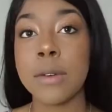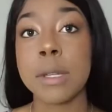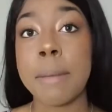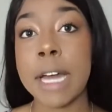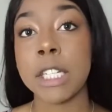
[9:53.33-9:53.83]
There was
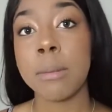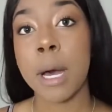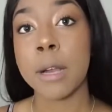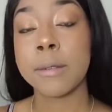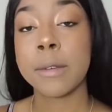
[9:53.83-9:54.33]
a matching
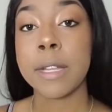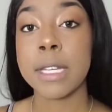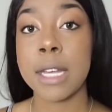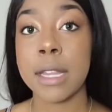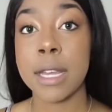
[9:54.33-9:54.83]
bottom
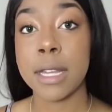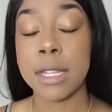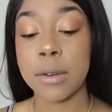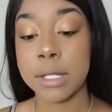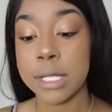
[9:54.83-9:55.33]
service, and then
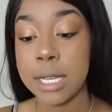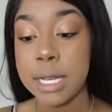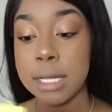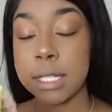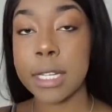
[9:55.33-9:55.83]
there's
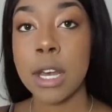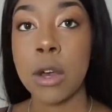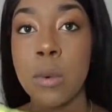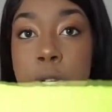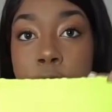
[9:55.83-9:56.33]
these,
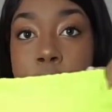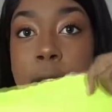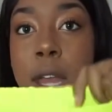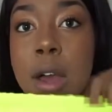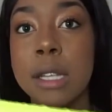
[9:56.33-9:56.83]
which are
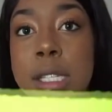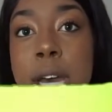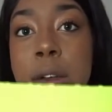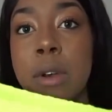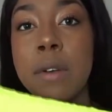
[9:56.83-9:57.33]

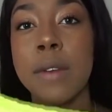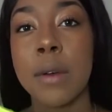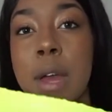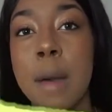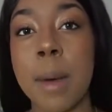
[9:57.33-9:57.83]
neons. I don't know if
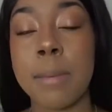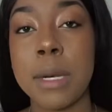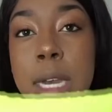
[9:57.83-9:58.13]
it'll come up